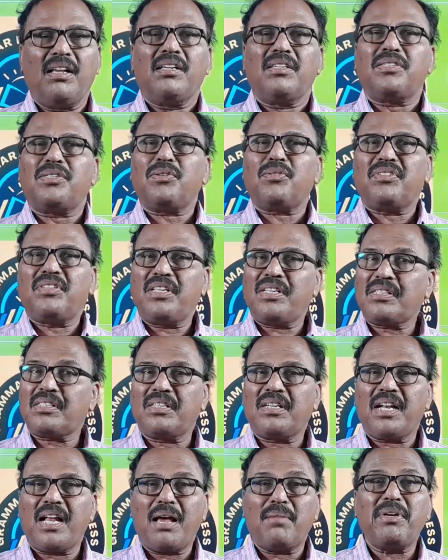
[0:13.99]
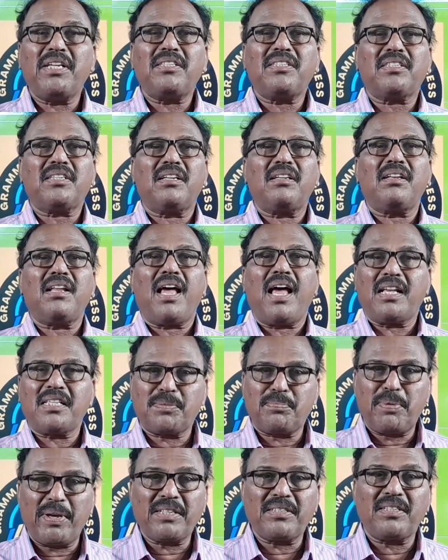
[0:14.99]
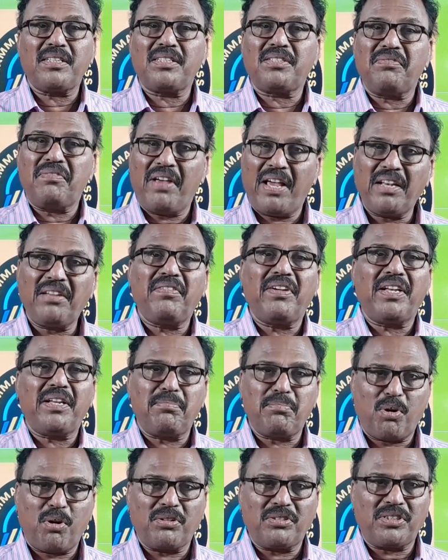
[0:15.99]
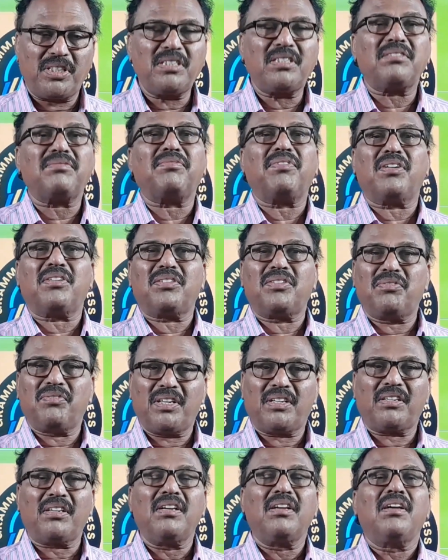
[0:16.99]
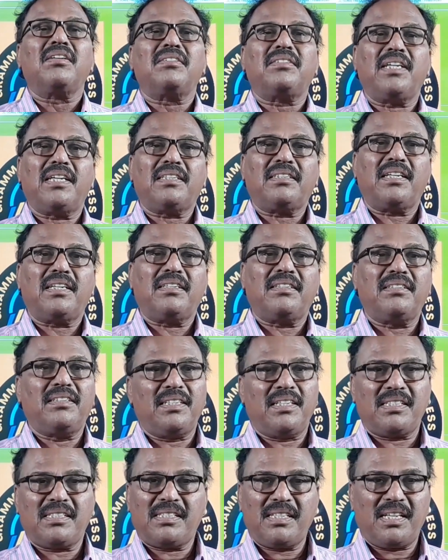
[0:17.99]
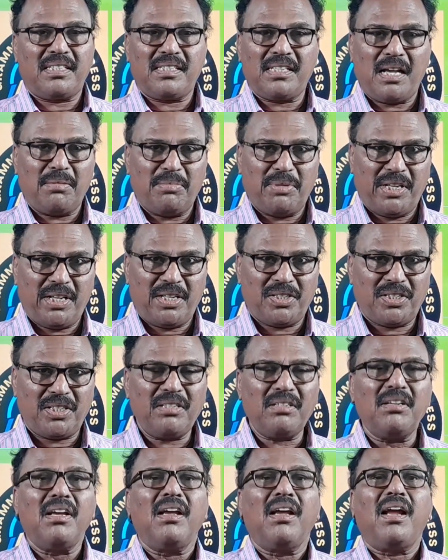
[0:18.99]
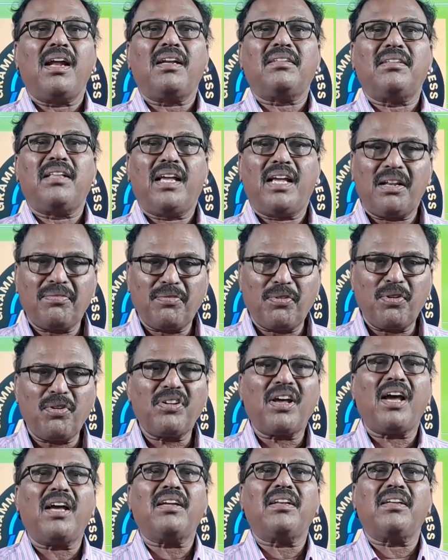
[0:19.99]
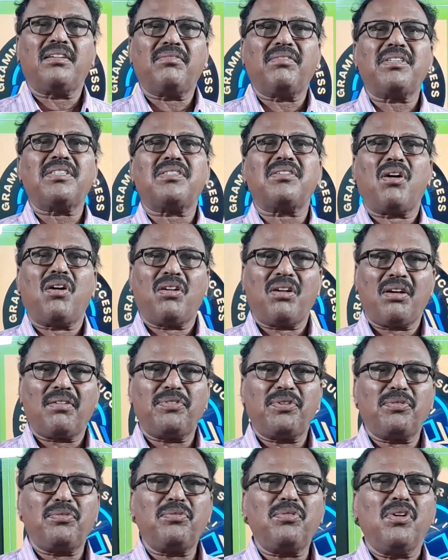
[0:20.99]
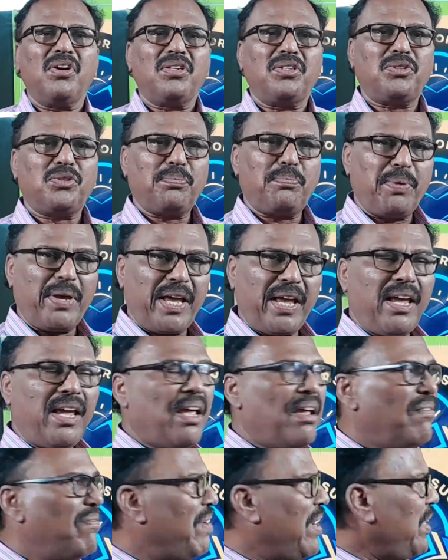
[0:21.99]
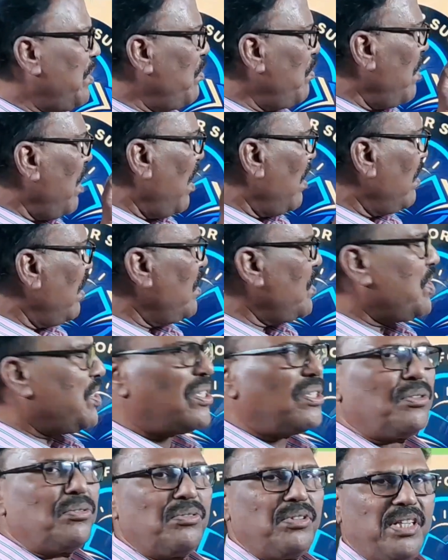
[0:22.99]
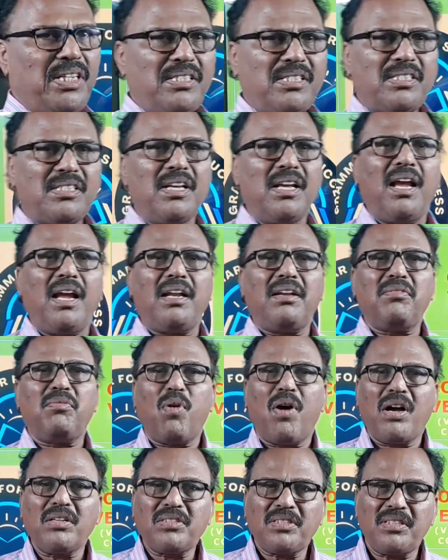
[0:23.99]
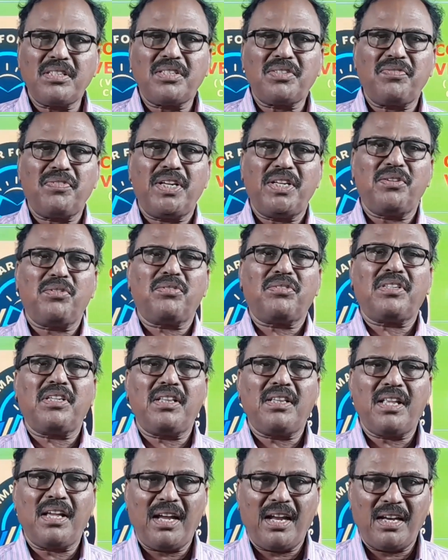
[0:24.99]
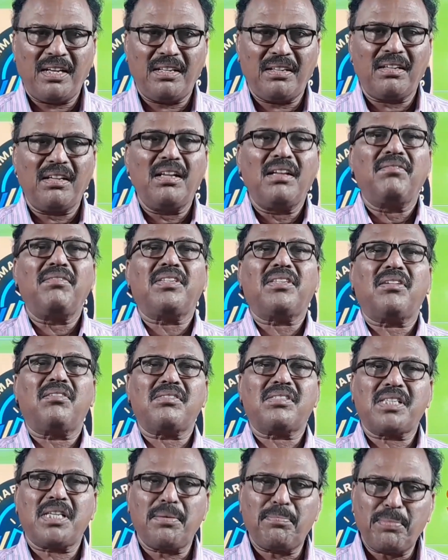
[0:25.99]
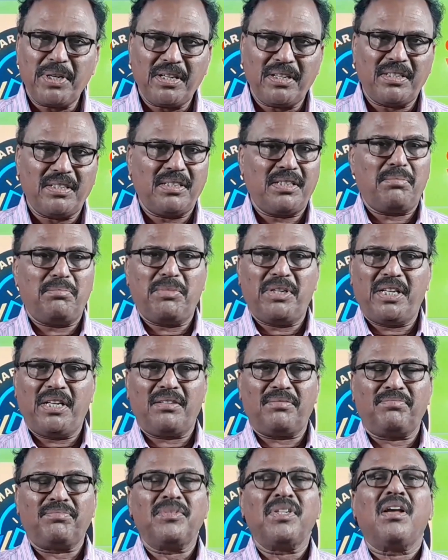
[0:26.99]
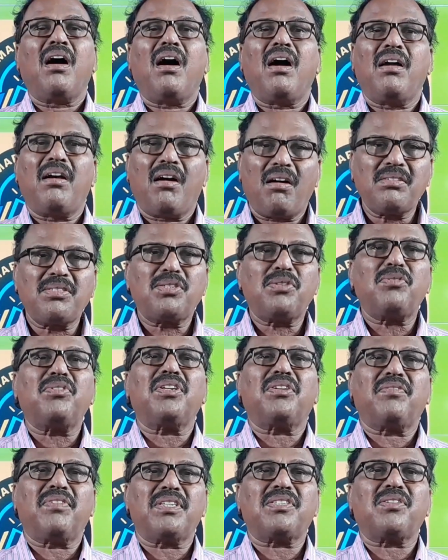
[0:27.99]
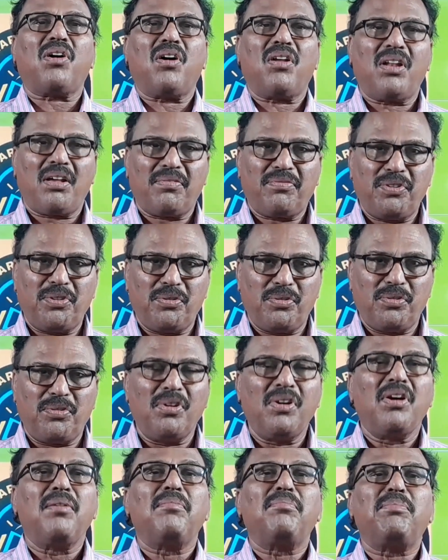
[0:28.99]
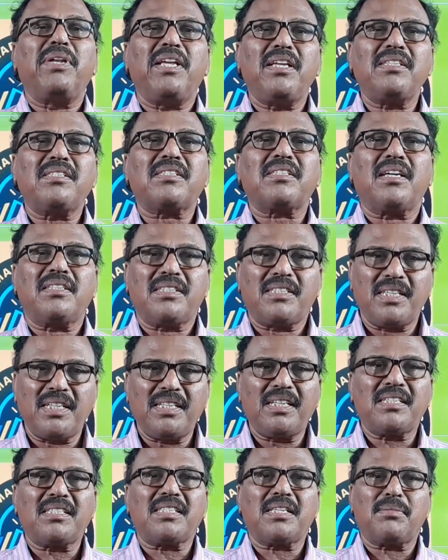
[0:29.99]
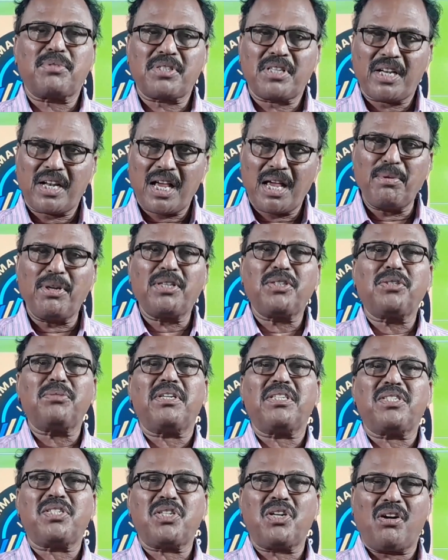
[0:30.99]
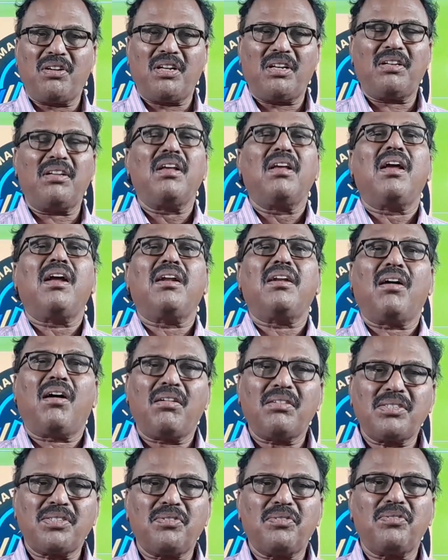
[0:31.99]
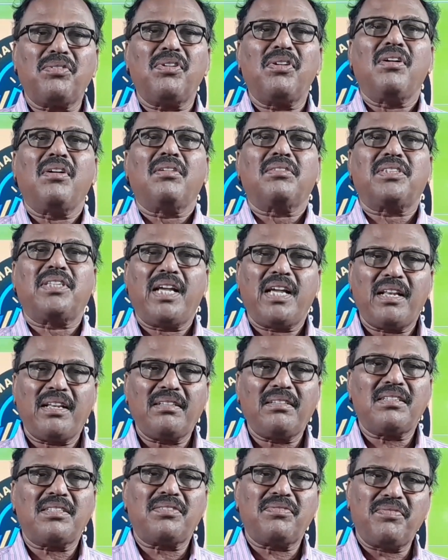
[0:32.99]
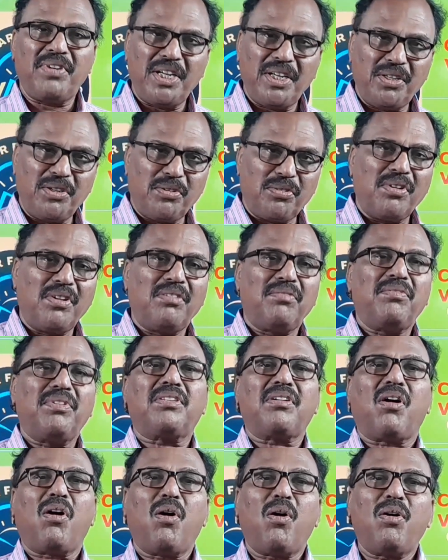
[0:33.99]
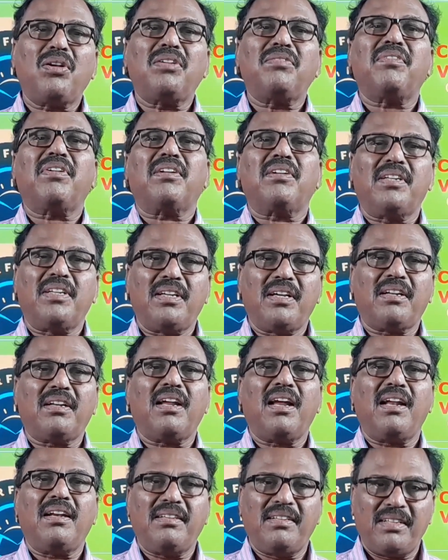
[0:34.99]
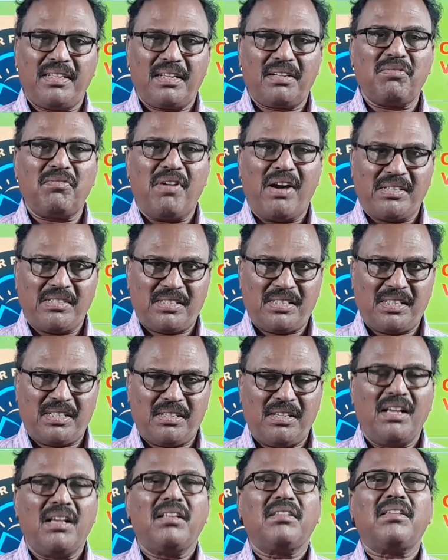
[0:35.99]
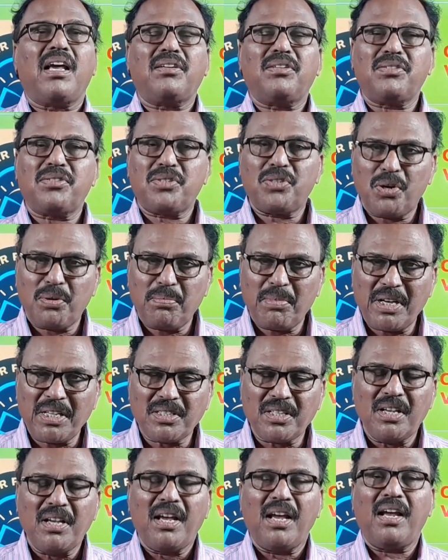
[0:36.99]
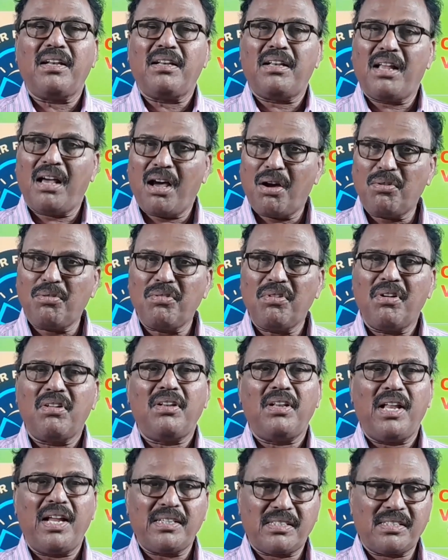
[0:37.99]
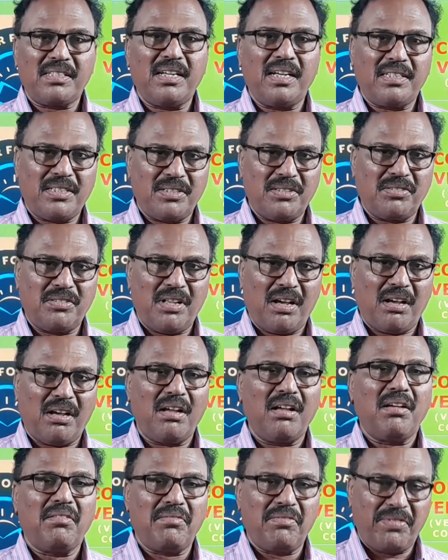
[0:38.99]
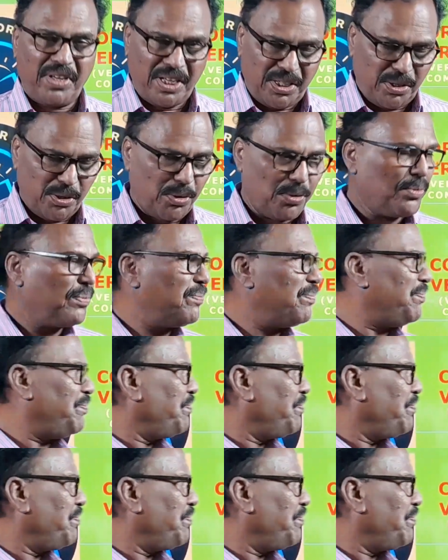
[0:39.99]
So this grammatical aspect is very important for your TET and DSC examination, and therefore I request all of you to pay a very good attention to this and watch this video till the end without skipping it in the middle. I also request all of you, please consider subscribing to my channel and also sharing this video with all your near and dear ones. Thank you so much, and now let's get into the video.